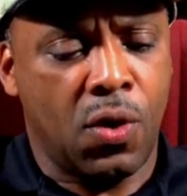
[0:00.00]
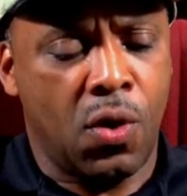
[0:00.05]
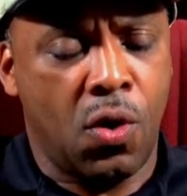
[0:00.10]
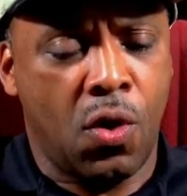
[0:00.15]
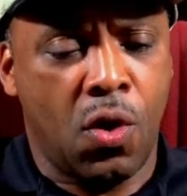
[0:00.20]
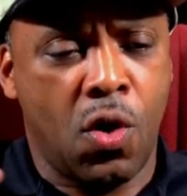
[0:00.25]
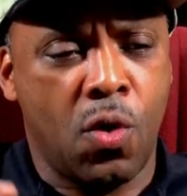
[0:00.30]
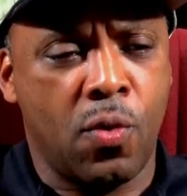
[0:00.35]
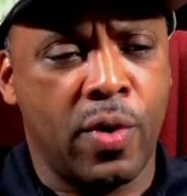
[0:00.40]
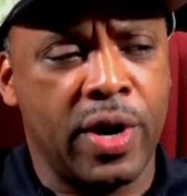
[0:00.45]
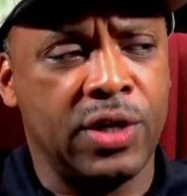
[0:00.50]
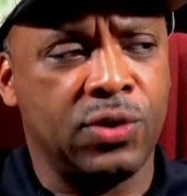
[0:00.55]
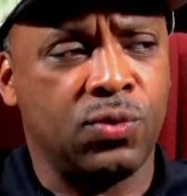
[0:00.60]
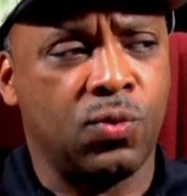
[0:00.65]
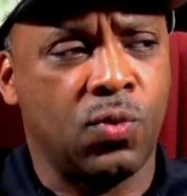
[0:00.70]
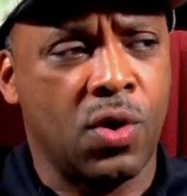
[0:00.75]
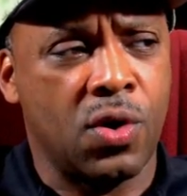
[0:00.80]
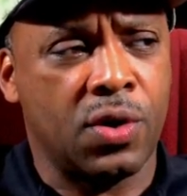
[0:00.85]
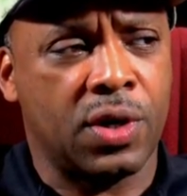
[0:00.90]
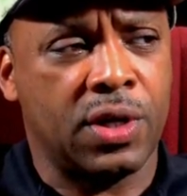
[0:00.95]
always
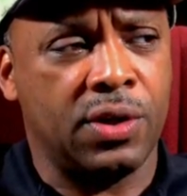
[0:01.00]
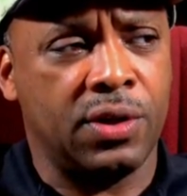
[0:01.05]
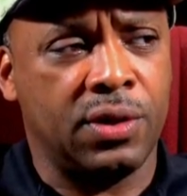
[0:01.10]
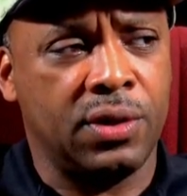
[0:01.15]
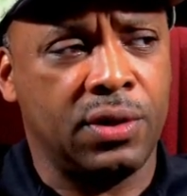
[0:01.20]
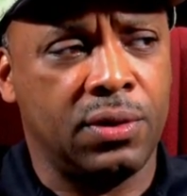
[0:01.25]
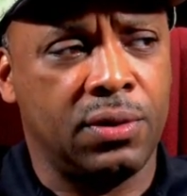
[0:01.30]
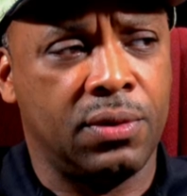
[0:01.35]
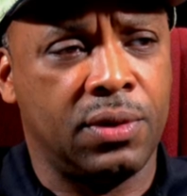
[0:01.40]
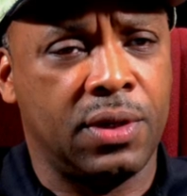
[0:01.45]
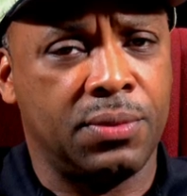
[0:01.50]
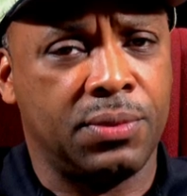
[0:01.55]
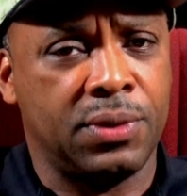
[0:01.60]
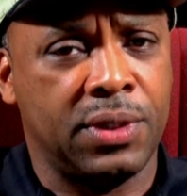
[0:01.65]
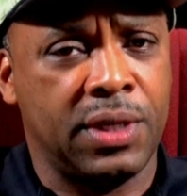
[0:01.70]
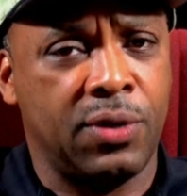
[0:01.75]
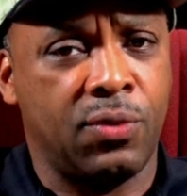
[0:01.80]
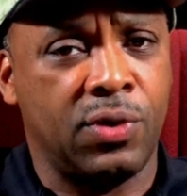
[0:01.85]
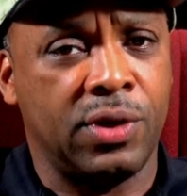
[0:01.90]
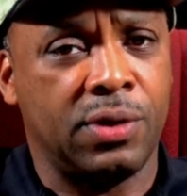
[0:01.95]
working, you know what I'm
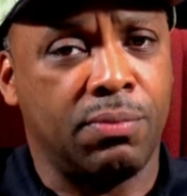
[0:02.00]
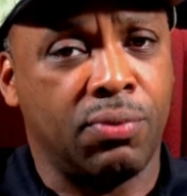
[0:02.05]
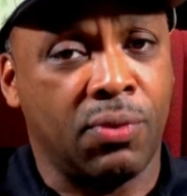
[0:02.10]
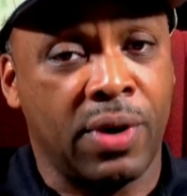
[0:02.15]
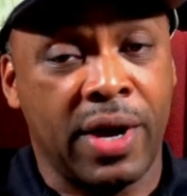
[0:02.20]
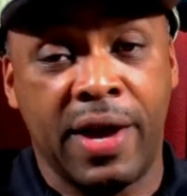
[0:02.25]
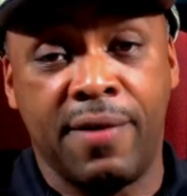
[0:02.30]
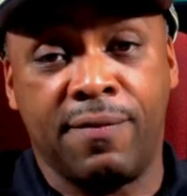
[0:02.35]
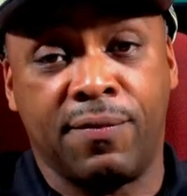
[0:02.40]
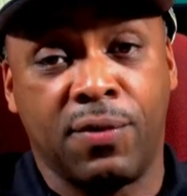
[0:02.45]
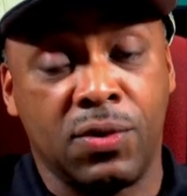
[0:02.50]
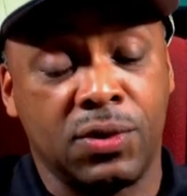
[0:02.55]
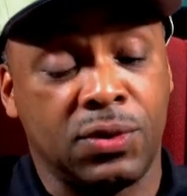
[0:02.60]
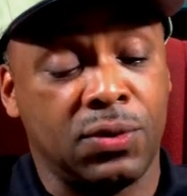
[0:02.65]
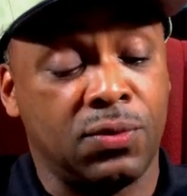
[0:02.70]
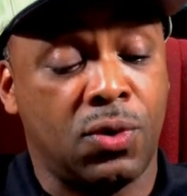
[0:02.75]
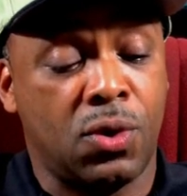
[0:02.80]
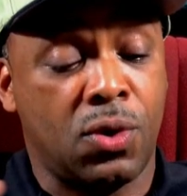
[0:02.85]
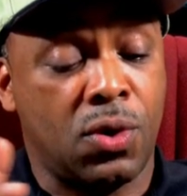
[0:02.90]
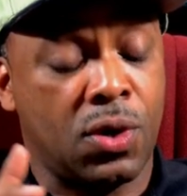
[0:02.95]
saying? Where the brain, first
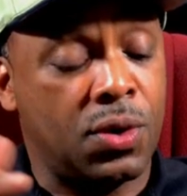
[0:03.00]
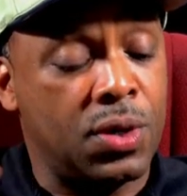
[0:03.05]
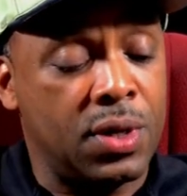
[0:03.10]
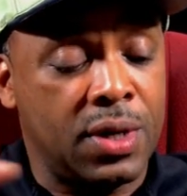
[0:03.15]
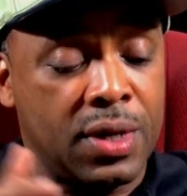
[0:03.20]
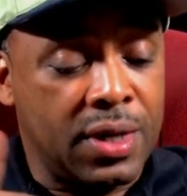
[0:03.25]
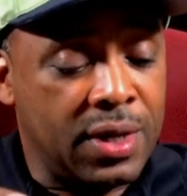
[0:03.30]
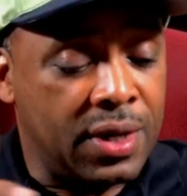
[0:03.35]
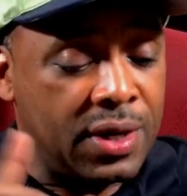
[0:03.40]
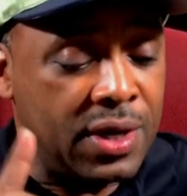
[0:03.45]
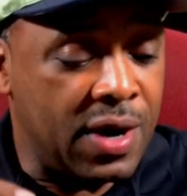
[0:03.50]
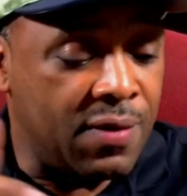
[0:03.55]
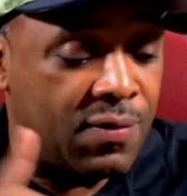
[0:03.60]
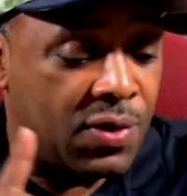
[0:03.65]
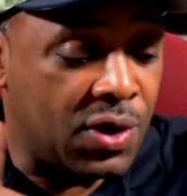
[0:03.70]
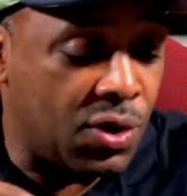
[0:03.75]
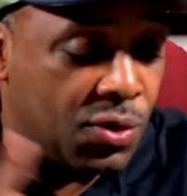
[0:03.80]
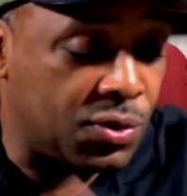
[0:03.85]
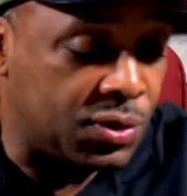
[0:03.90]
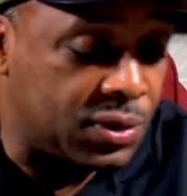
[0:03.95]
of all,
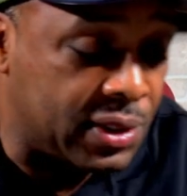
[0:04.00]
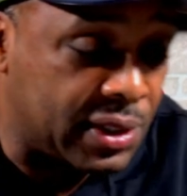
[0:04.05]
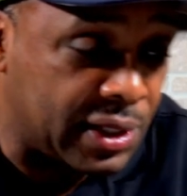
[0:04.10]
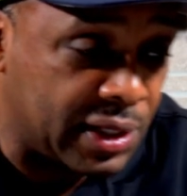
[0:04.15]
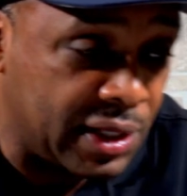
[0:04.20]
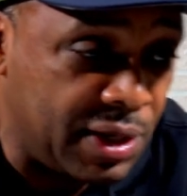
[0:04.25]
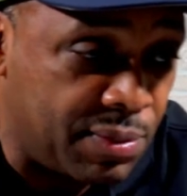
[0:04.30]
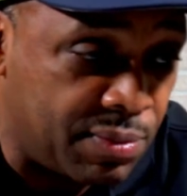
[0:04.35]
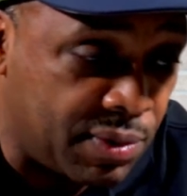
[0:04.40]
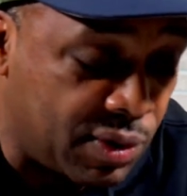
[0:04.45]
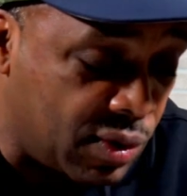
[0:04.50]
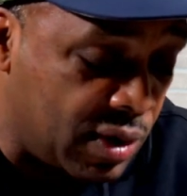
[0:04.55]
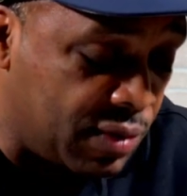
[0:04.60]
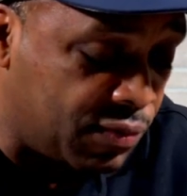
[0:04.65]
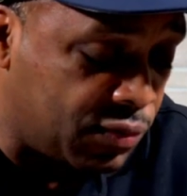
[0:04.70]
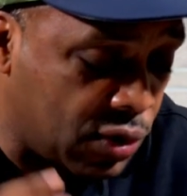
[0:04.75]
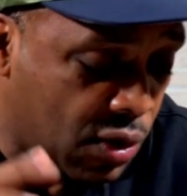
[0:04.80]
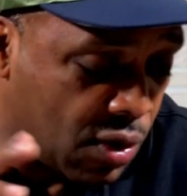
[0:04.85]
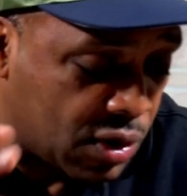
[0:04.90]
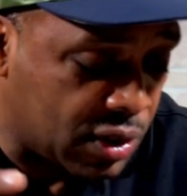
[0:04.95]
never goes to sleep,
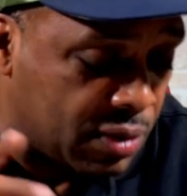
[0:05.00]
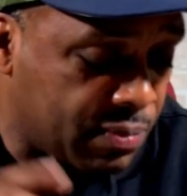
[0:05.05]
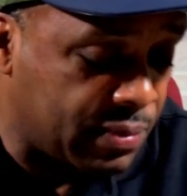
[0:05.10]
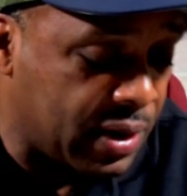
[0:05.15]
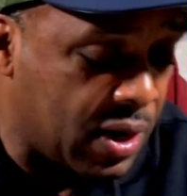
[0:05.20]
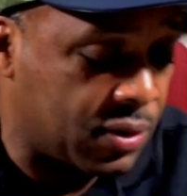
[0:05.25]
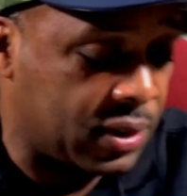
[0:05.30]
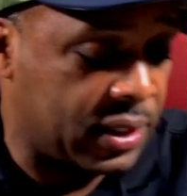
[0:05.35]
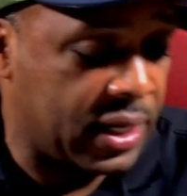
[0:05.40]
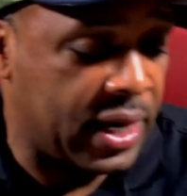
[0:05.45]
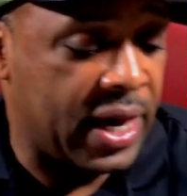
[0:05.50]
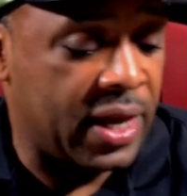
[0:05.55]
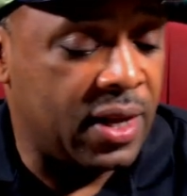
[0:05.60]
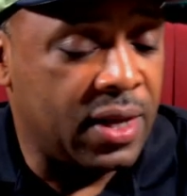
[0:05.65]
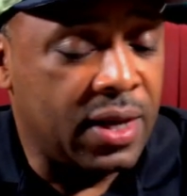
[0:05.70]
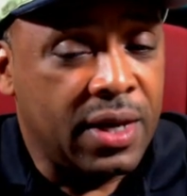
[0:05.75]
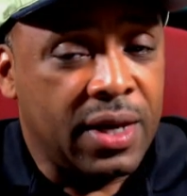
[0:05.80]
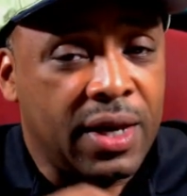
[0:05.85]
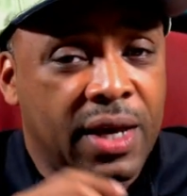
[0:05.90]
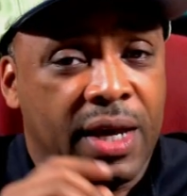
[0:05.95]
and talked about that,
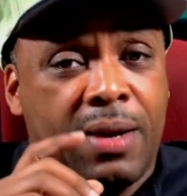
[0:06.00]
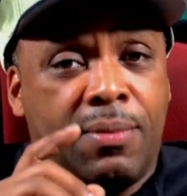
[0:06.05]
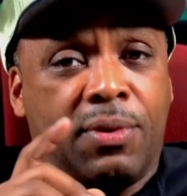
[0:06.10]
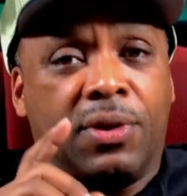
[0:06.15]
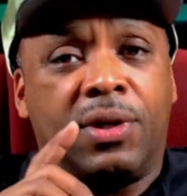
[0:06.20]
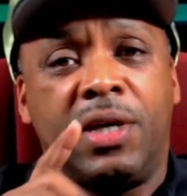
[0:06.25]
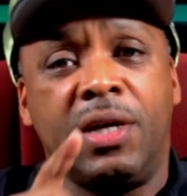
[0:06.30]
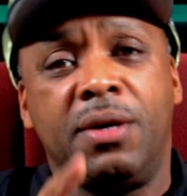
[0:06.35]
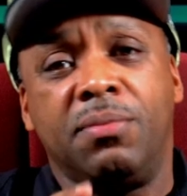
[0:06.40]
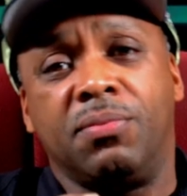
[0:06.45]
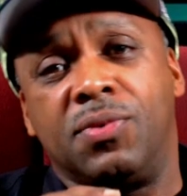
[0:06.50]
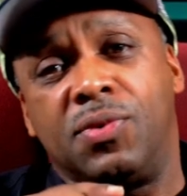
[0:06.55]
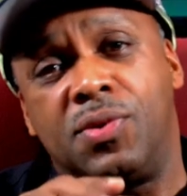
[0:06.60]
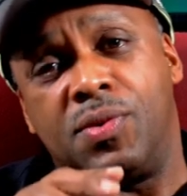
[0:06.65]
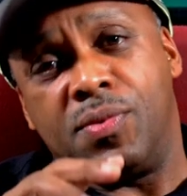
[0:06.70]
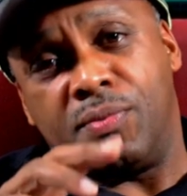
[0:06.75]
and I'm gonna keep